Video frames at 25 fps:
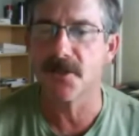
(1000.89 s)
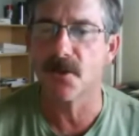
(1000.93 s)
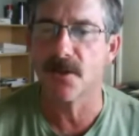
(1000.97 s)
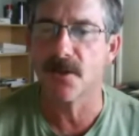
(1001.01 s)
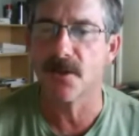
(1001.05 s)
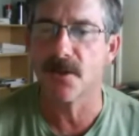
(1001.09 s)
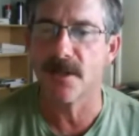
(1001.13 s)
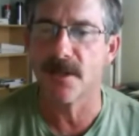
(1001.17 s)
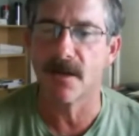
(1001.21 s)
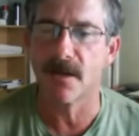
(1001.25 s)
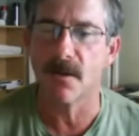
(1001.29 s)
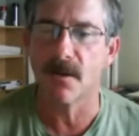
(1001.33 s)

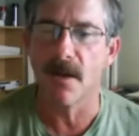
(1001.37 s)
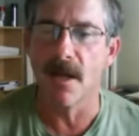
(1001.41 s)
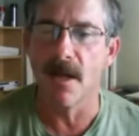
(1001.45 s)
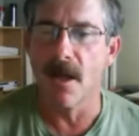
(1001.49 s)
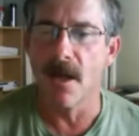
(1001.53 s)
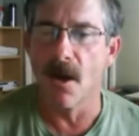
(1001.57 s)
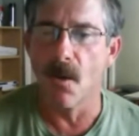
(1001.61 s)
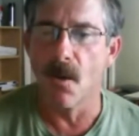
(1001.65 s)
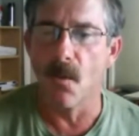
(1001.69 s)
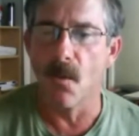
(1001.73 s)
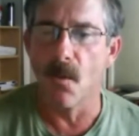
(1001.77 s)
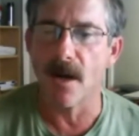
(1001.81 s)
So I think
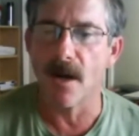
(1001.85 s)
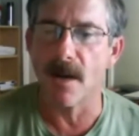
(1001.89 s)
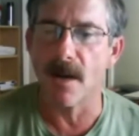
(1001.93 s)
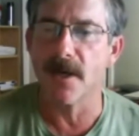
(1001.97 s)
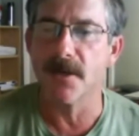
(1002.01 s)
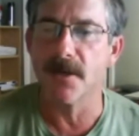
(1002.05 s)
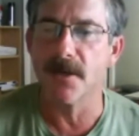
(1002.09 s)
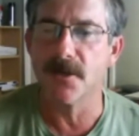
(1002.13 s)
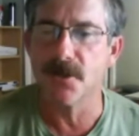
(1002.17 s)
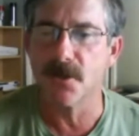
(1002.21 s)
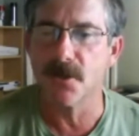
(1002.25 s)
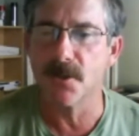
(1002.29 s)
what I'm
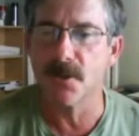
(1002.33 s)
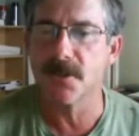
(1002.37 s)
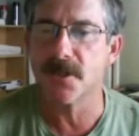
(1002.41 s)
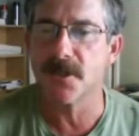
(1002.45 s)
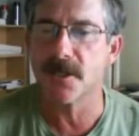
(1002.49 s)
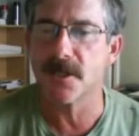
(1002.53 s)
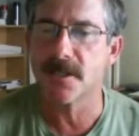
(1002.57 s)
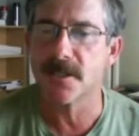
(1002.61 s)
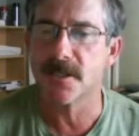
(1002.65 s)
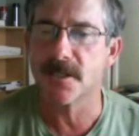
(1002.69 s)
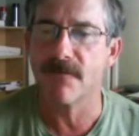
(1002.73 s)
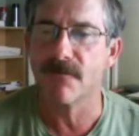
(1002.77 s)
going to do is
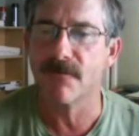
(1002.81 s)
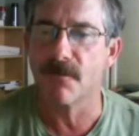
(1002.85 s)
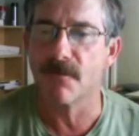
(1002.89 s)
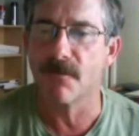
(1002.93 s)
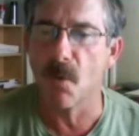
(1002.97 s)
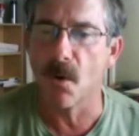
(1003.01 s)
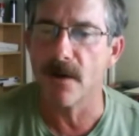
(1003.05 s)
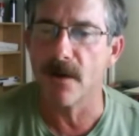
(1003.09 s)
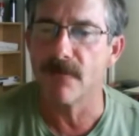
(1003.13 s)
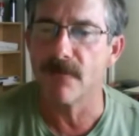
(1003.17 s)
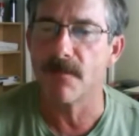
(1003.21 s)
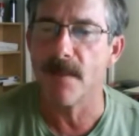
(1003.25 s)
just say, for
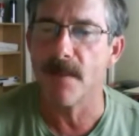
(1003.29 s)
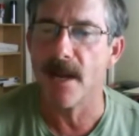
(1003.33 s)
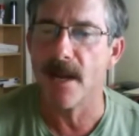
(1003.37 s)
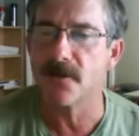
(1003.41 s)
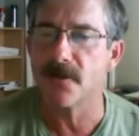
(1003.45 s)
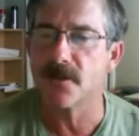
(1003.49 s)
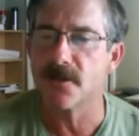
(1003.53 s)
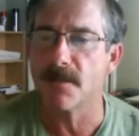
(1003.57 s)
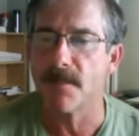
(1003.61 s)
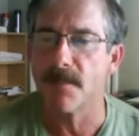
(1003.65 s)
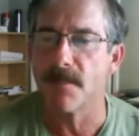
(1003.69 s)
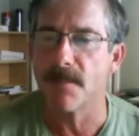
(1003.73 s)
more
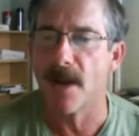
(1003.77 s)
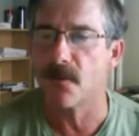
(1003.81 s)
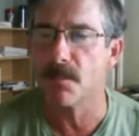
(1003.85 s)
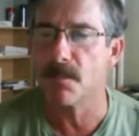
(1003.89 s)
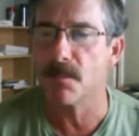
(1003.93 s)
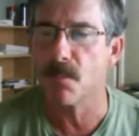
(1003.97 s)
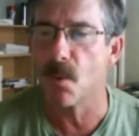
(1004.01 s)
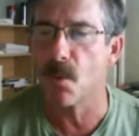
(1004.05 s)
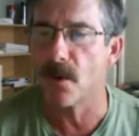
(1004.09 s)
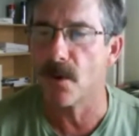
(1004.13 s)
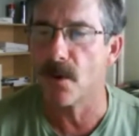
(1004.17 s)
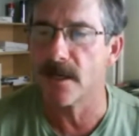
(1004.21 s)
information about
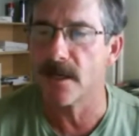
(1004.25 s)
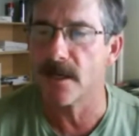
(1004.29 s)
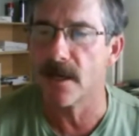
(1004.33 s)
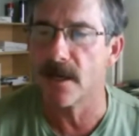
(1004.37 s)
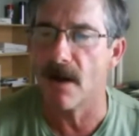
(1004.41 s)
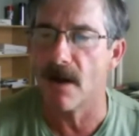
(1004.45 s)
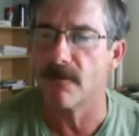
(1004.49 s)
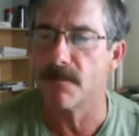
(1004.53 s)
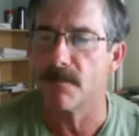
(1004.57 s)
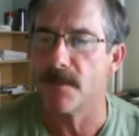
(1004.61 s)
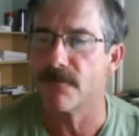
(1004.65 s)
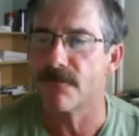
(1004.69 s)
reporting
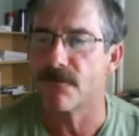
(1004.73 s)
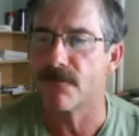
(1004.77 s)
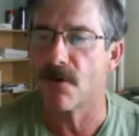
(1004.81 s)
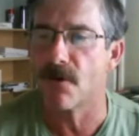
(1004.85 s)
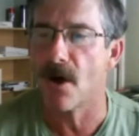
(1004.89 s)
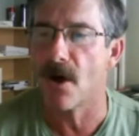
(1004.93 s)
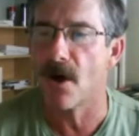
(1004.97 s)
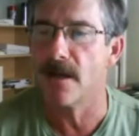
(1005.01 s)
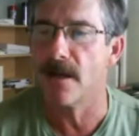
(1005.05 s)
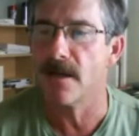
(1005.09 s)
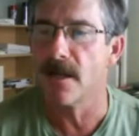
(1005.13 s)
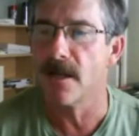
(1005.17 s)
government
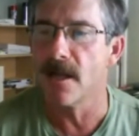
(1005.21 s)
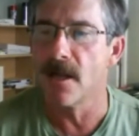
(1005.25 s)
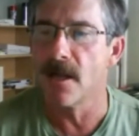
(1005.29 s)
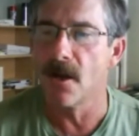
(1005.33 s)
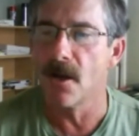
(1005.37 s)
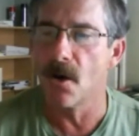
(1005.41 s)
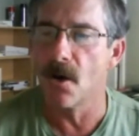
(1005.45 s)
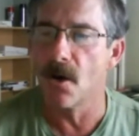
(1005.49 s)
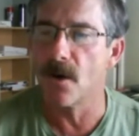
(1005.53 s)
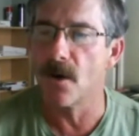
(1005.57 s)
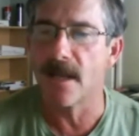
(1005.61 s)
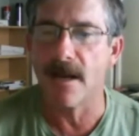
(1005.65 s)
fraud
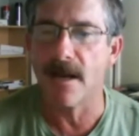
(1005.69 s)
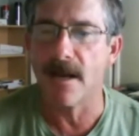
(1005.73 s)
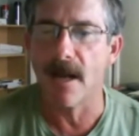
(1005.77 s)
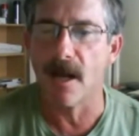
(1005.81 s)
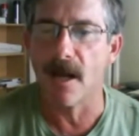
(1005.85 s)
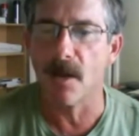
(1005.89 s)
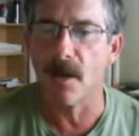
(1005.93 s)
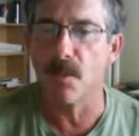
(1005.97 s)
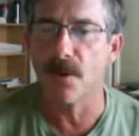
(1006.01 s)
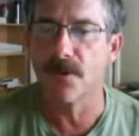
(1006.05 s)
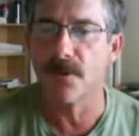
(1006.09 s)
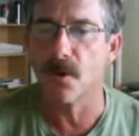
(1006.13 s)
or to get
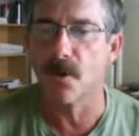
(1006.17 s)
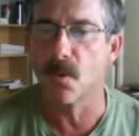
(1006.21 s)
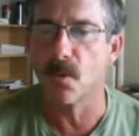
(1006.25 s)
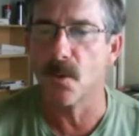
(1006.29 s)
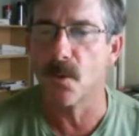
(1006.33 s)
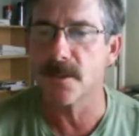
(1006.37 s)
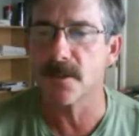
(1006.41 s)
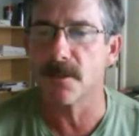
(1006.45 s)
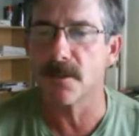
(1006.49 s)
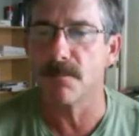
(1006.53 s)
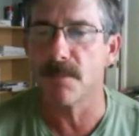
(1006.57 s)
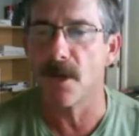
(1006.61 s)
help with your
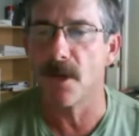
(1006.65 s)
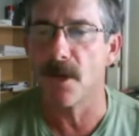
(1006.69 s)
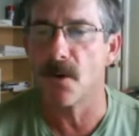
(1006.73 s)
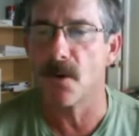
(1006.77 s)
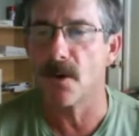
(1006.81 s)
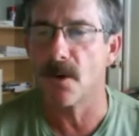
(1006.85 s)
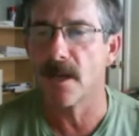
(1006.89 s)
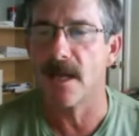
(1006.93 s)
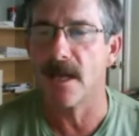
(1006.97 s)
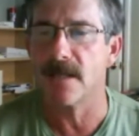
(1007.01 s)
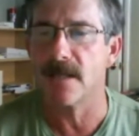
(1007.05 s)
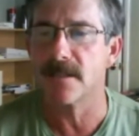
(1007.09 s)
whistleblower
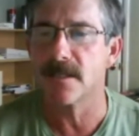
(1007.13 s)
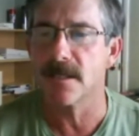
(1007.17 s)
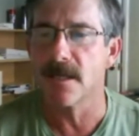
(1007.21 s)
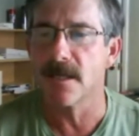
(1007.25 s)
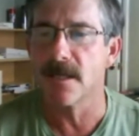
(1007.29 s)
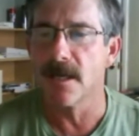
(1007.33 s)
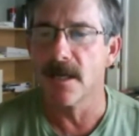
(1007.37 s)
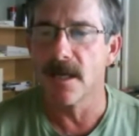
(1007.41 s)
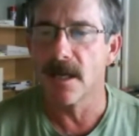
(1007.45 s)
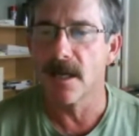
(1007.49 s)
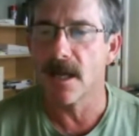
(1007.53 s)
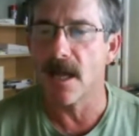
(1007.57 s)
case,
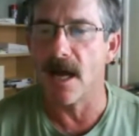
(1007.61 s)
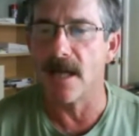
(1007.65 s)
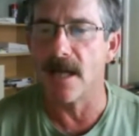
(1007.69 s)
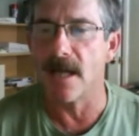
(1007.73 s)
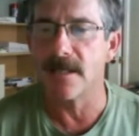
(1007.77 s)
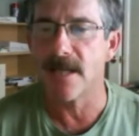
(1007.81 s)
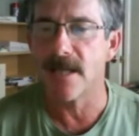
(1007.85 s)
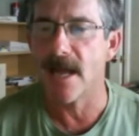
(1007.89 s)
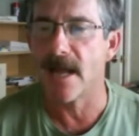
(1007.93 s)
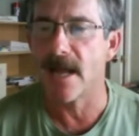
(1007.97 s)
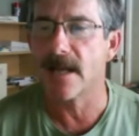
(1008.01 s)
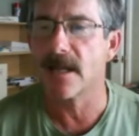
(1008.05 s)

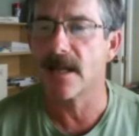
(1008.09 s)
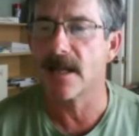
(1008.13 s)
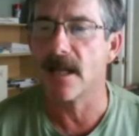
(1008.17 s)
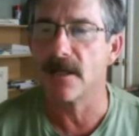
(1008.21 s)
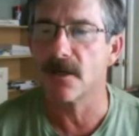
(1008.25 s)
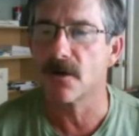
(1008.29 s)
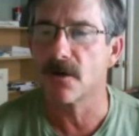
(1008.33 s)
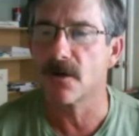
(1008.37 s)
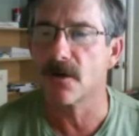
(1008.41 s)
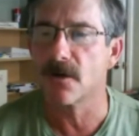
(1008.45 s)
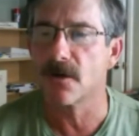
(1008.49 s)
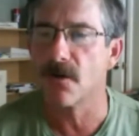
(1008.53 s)
contact
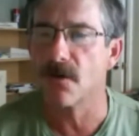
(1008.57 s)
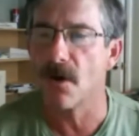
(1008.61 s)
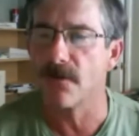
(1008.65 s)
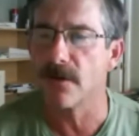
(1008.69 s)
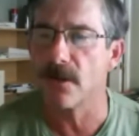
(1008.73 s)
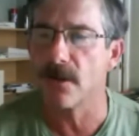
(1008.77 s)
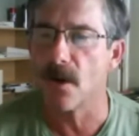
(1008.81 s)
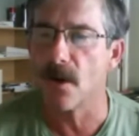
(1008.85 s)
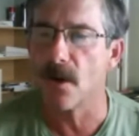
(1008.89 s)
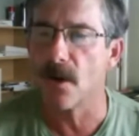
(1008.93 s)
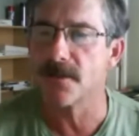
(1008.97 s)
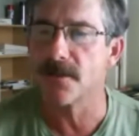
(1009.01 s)
Keller Grover
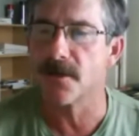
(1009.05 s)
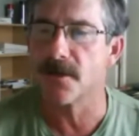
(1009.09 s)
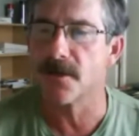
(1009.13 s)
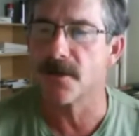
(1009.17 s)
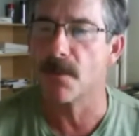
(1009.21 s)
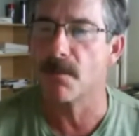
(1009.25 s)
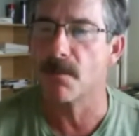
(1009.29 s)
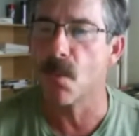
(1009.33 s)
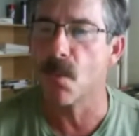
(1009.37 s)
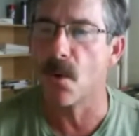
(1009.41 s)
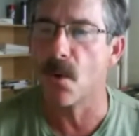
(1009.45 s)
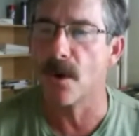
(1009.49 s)
Lawyers at
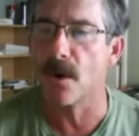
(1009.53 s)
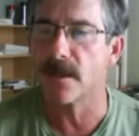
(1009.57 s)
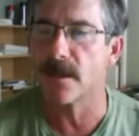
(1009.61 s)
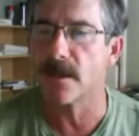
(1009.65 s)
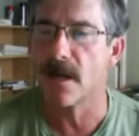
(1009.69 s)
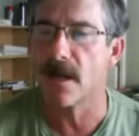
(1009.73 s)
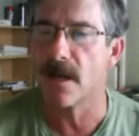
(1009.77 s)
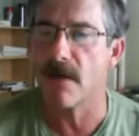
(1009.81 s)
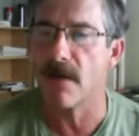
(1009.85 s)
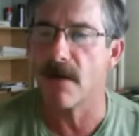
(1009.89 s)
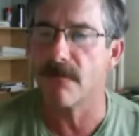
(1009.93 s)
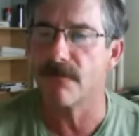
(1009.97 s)

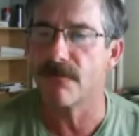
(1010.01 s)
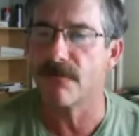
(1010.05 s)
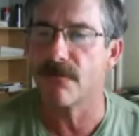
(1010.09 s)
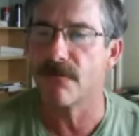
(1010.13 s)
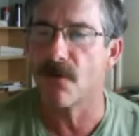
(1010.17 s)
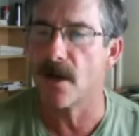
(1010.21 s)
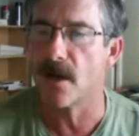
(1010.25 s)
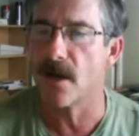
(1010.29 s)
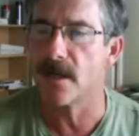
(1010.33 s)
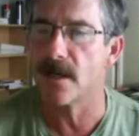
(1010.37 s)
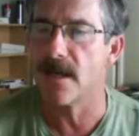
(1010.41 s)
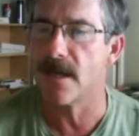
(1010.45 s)

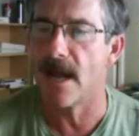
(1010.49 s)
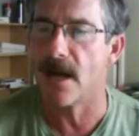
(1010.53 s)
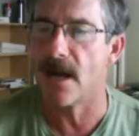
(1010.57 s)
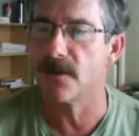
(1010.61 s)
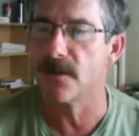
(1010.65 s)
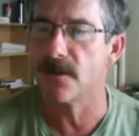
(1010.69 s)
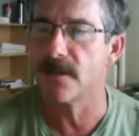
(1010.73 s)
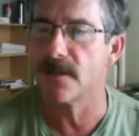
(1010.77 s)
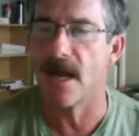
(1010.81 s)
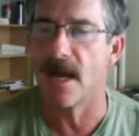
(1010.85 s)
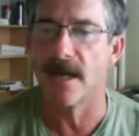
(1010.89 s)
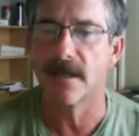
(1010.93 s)

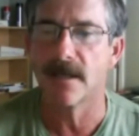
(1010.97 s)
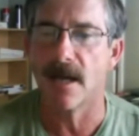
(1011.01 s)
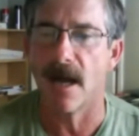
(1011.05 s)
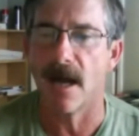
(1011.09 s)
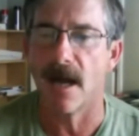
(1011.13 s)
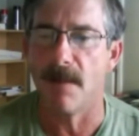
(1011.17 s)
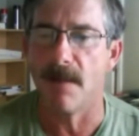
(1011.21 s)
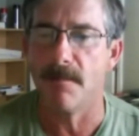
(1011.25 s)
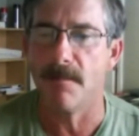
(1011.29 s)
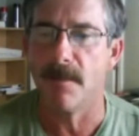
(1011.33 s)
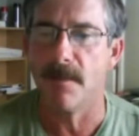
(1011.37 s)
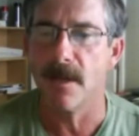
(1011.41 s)

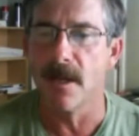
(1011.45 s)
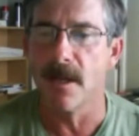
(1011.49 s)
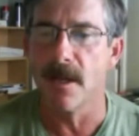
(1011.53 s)
reportgovfraudnow.com,